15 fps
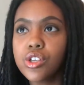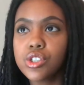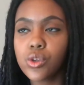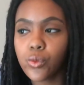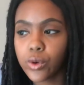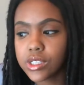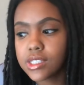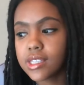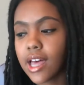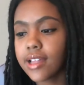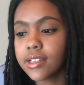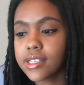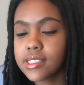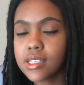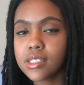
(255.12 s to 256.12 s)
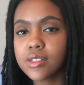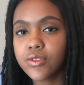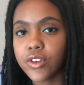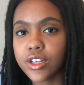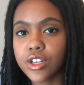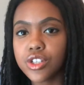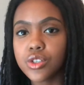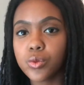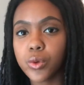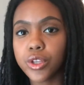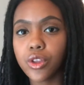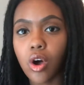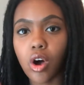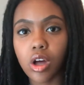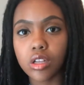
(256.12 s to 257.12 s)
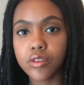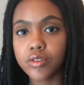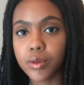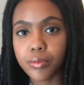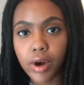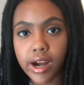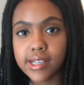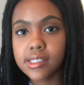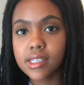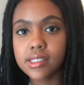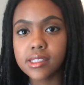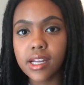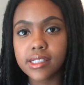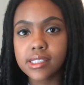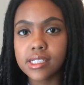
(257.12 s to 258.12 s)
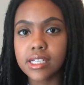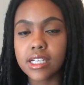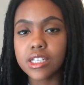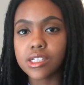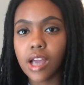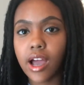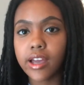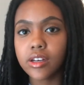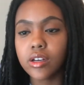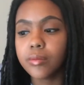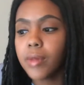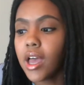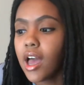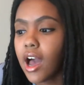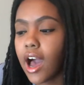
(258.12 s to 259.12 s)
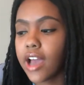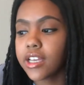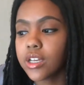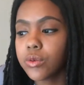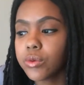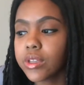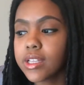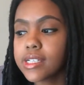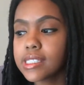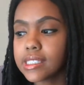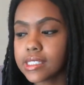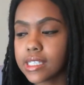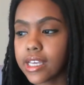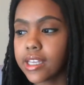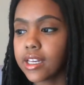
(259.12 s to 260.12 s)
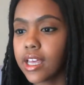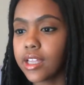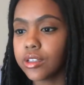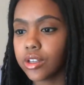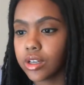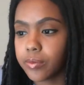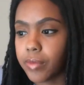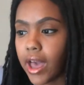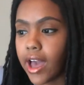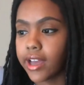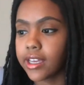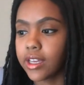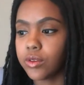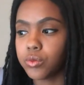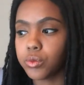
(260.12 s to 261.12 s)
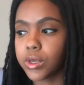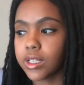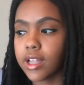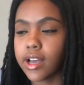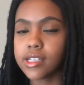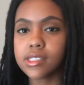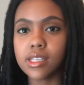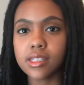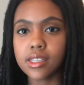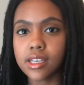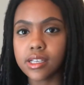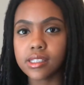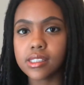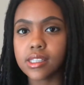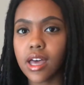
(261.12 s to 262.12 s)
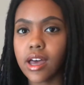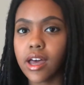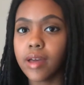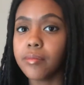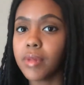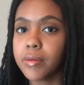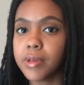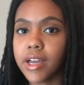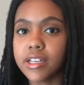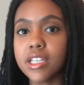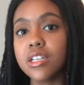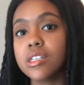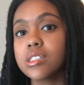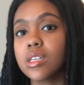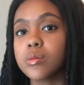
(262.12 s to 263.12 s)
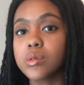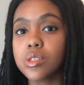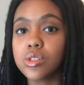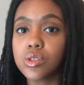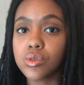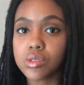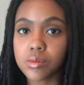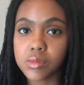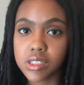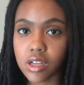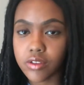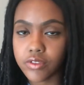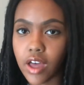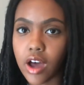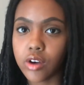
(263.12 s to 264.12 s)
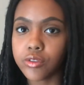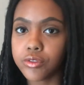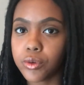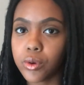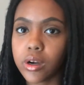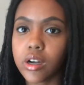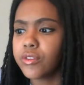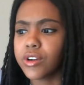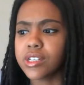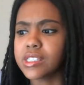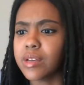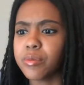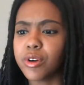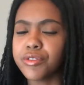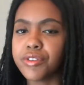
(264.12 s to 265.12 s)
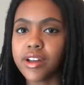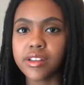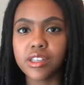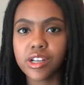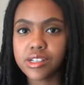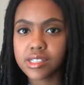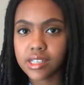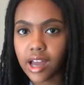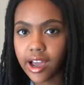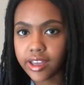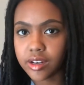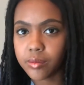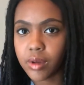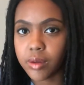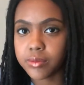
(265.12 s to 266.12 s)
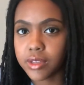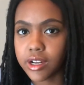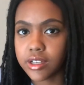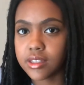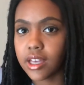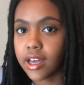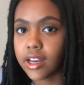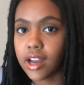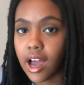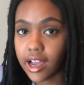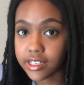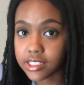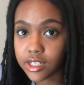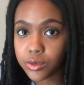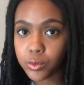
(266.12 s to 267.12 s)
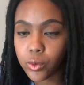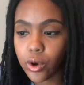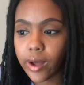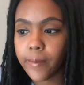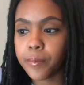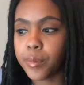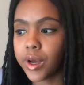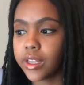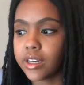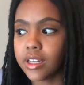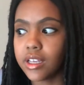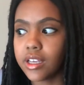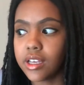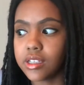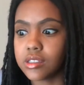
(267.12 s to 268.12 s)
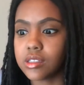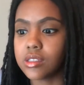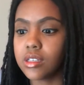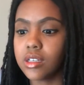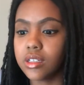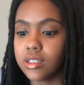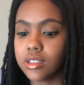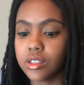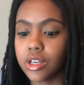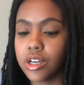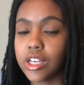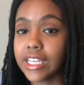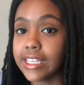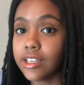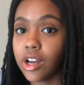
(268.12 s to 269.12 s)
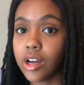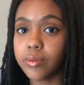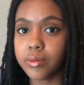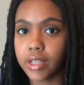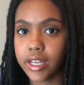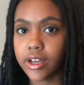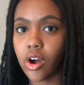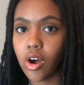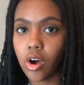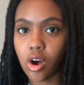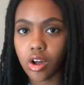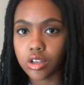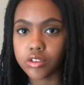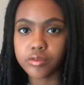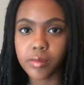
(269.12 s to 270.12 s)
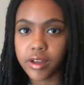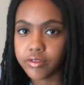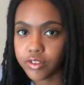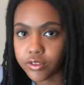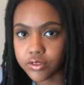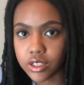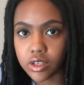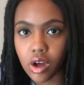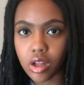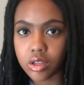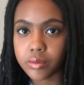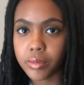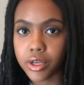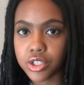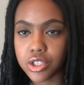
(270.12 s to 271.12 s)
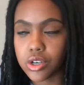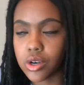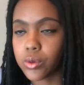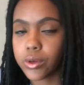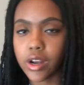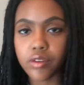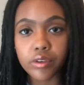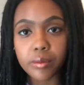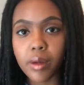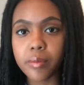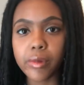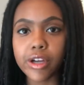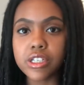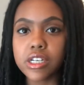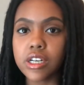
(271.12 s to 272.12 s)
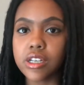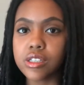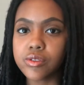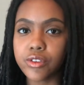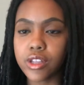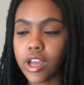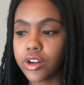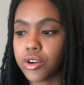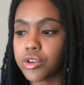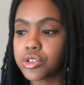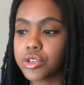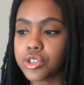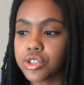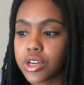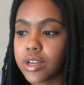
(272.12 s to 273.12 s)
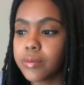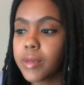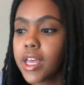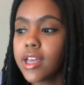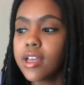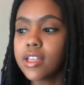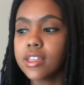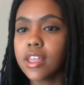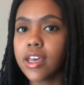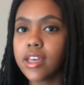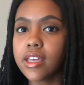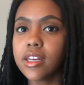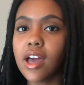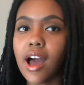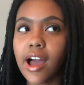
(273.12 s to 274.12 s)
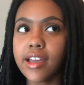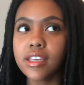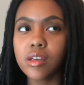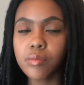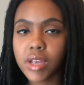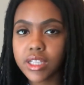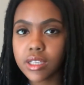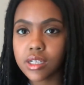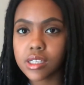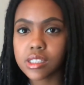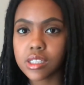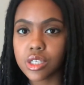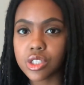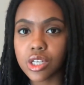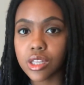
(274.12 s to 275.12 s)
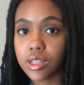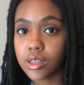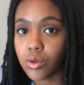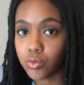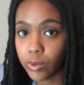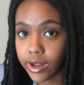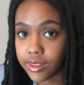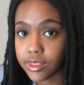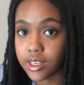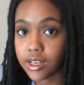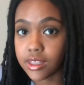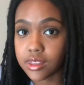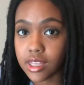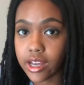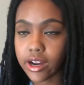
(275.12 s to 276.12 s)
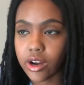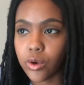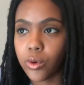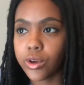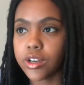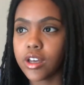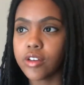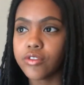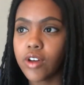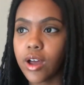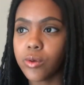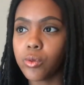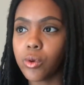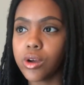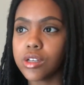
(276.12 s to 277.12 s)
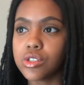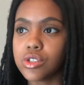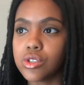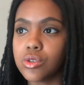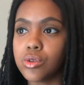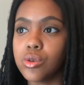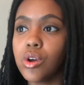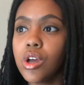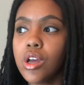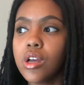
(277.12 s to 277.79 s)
So once that list is finished with all of the prices next to each item, I can really sit and look back and realize the things that maybe I need to substitute some stuff out for. For example, if there's an item up there that I did want, but it's gonna eat up like all of my $50 budget or whatever my budget is for that grocery trip, then I can make the decision right then and there on if I want to